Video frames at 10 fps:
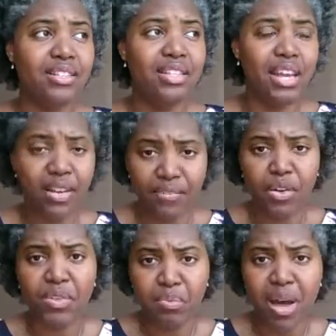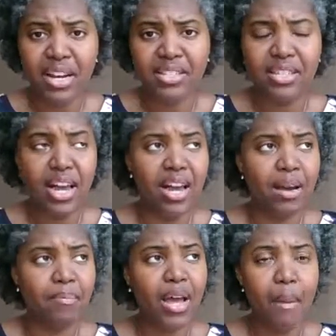if the response
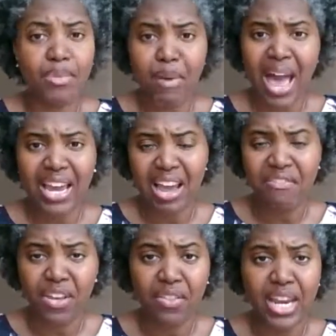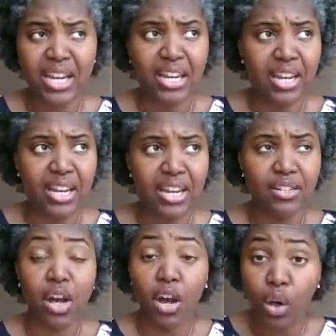comes back and I feel that it
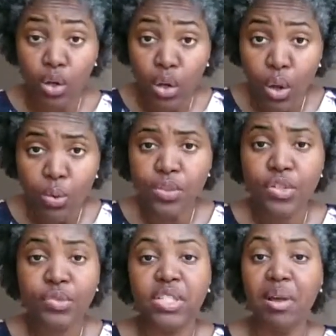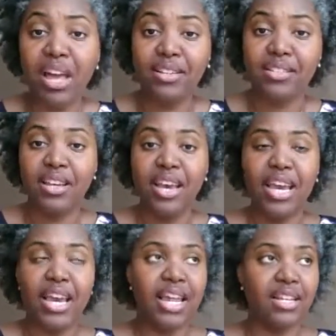is a closed response,
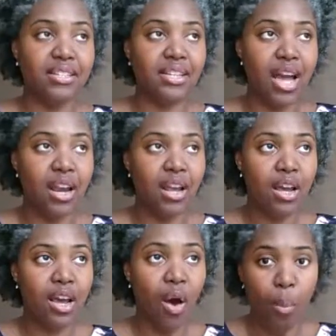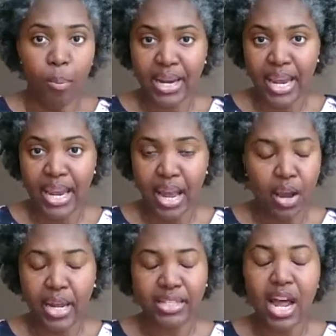it is not opening,
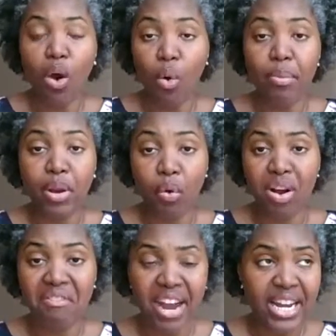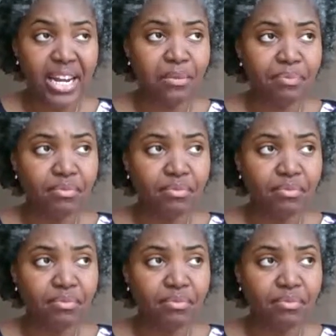it's not open or inviting,